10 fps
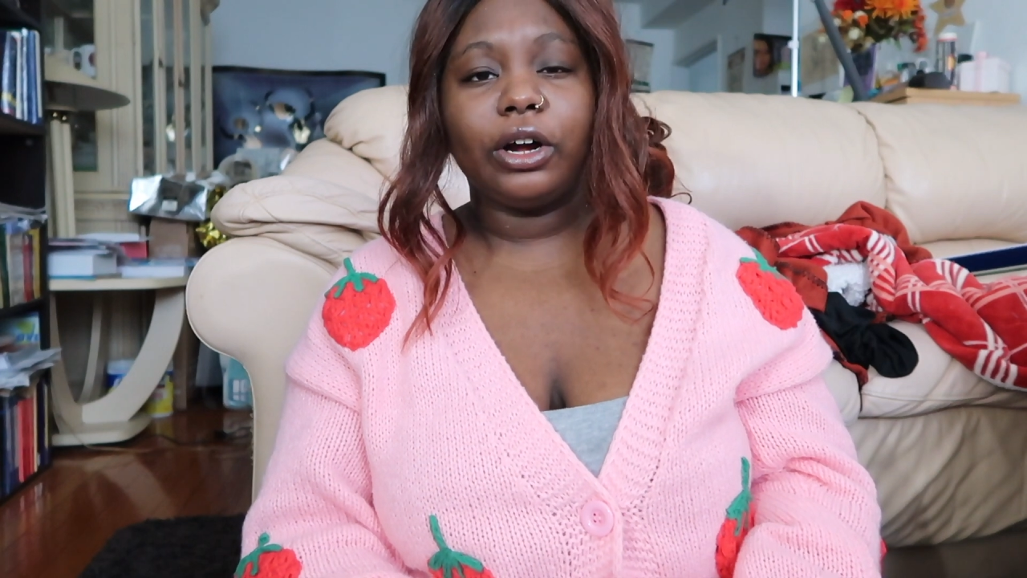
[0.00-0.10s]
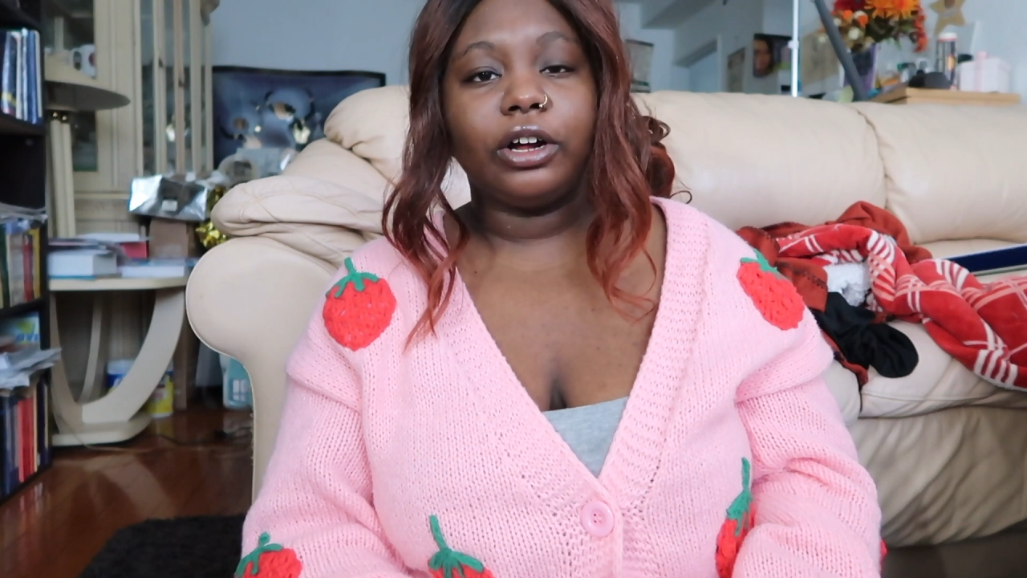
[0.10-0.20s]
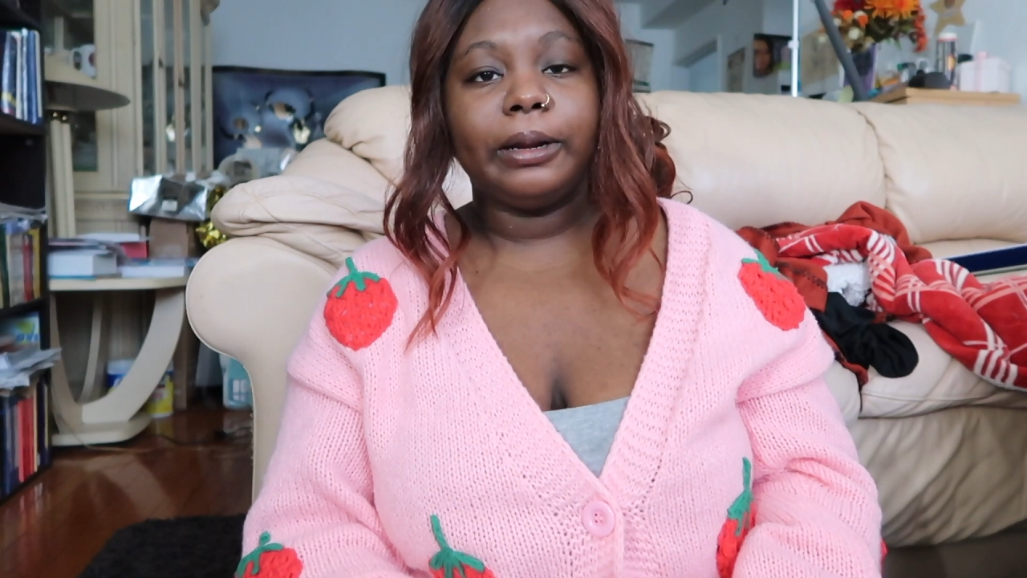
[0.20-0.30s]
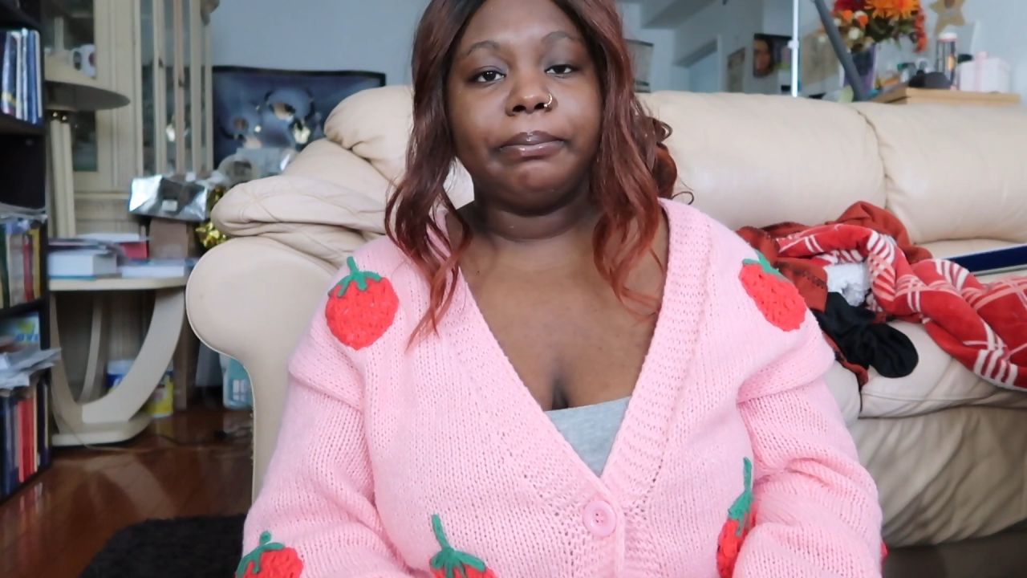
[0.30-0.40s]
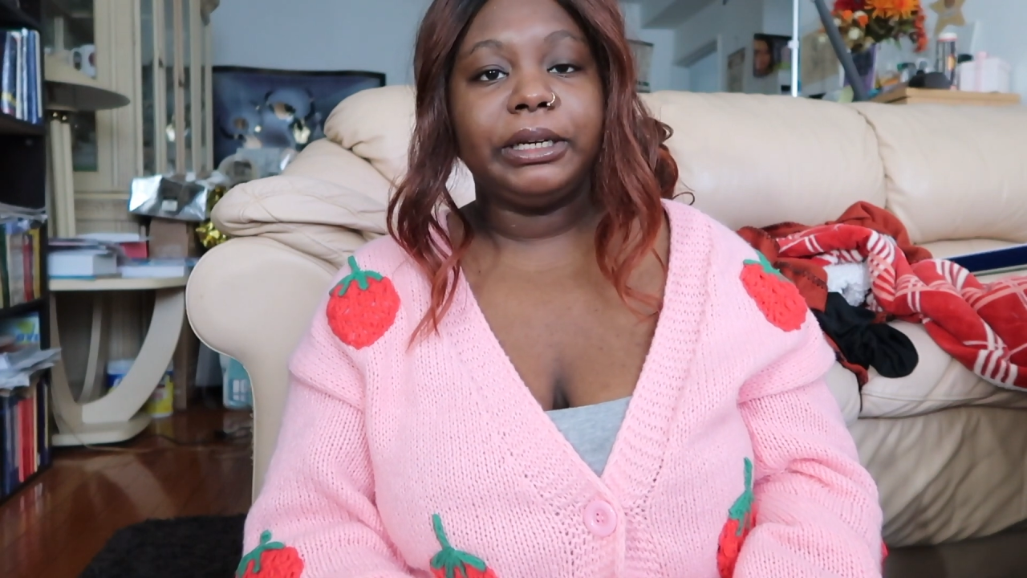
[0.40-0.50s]

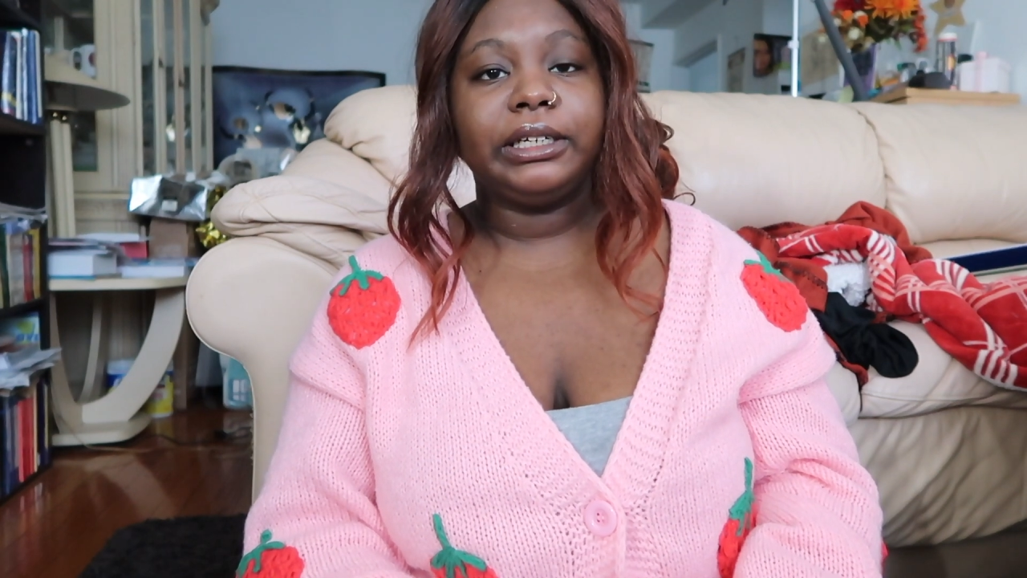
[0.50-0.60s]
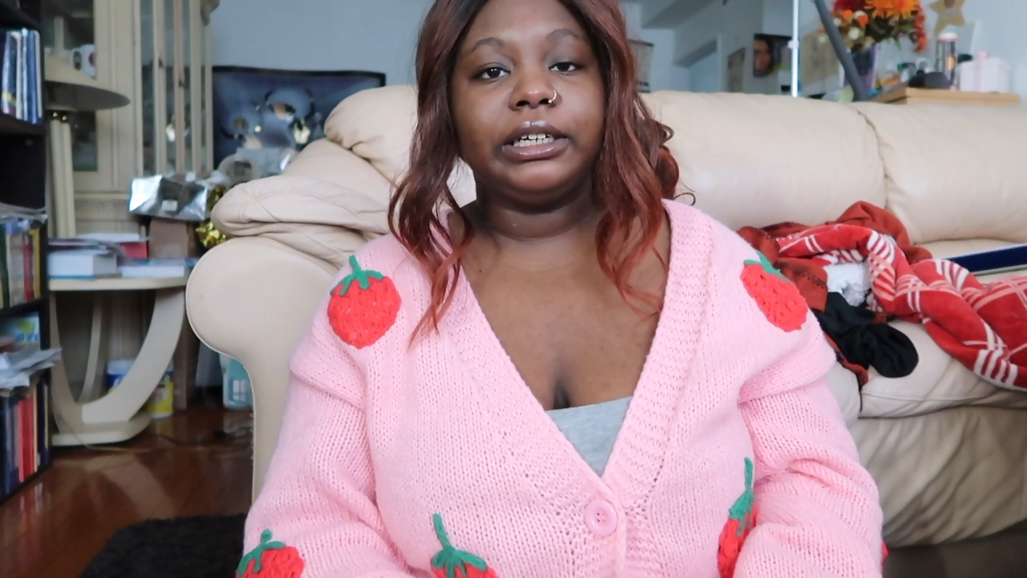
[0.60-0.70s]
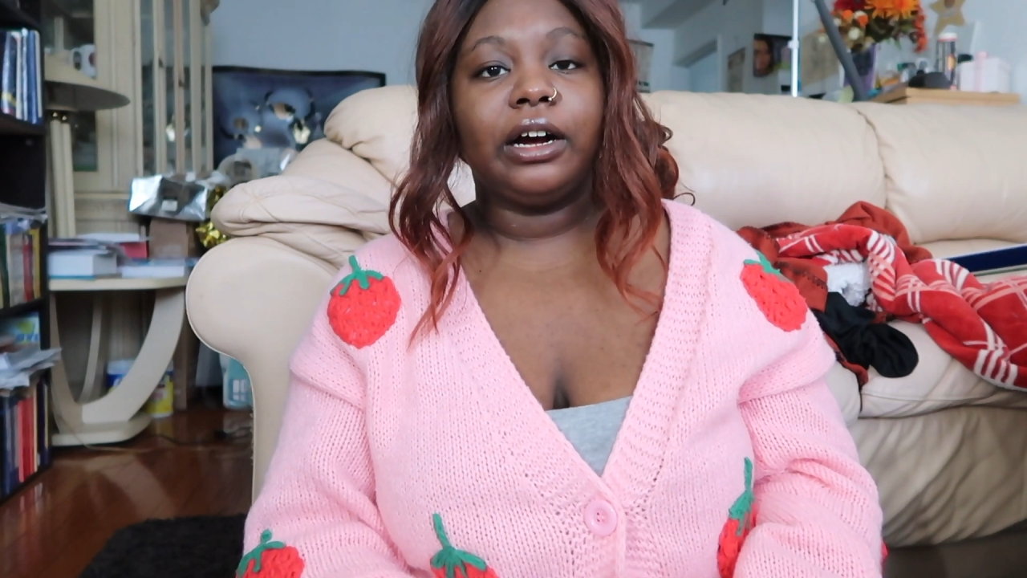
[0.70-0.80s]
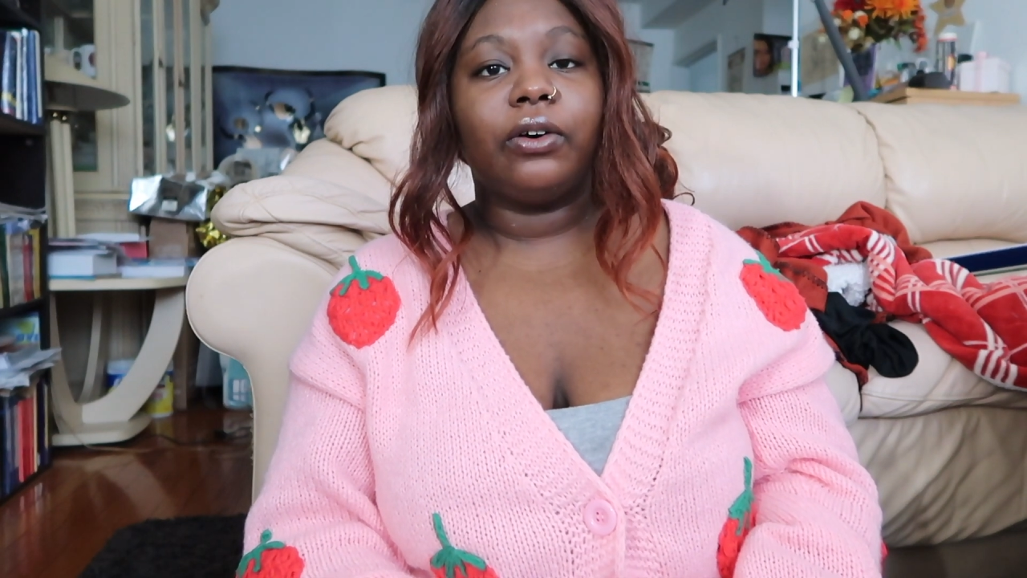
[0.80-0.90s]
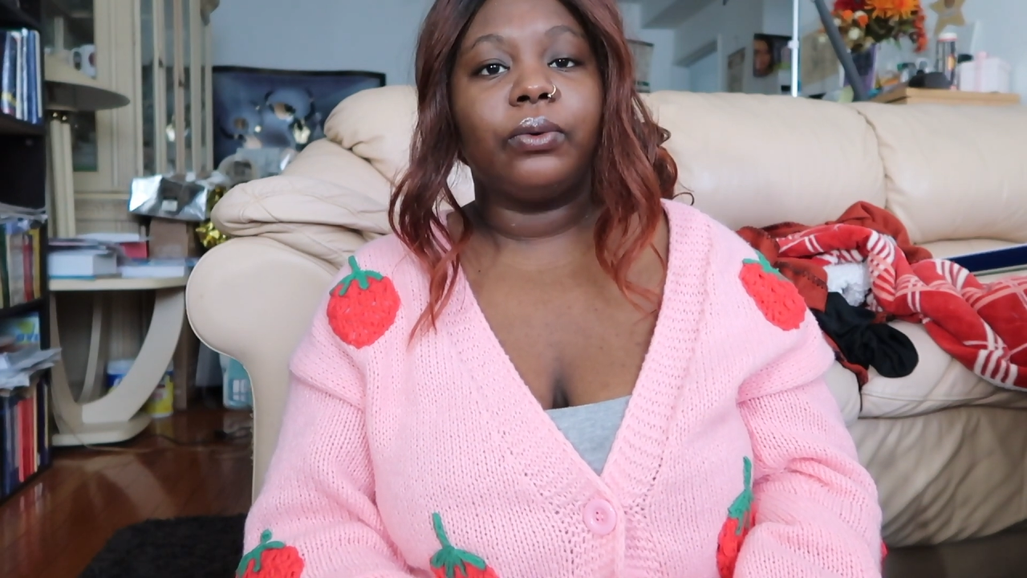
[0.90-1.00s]
on in media